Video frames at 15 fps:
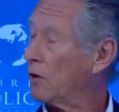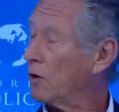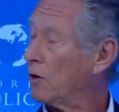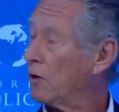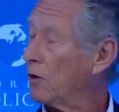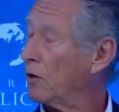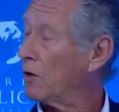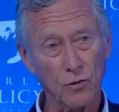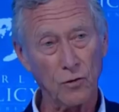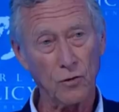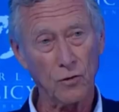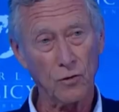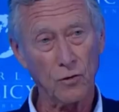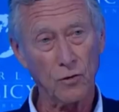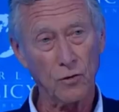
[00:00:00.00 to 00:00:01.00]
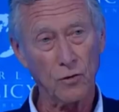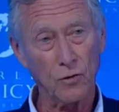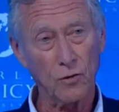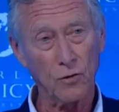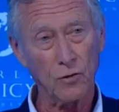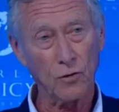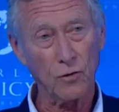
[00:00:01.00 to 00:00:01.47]
I mean, if you're a saver
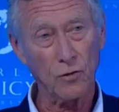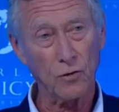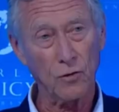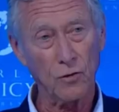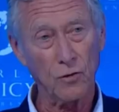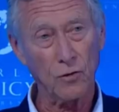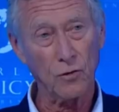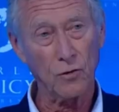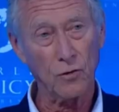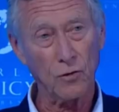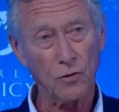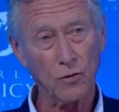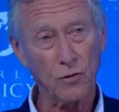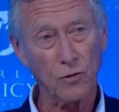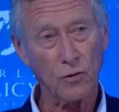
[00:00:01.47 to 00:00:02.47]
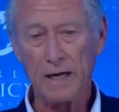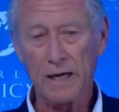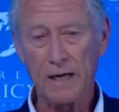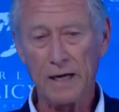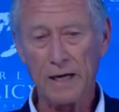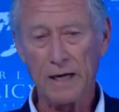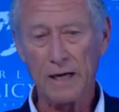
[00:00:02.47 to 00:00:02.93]
and you rely
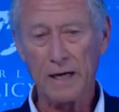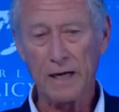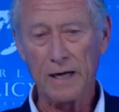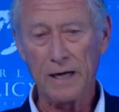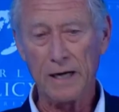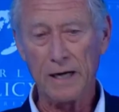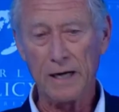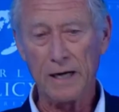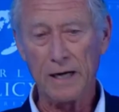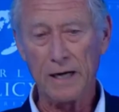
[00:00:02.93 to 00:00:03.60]
on bonds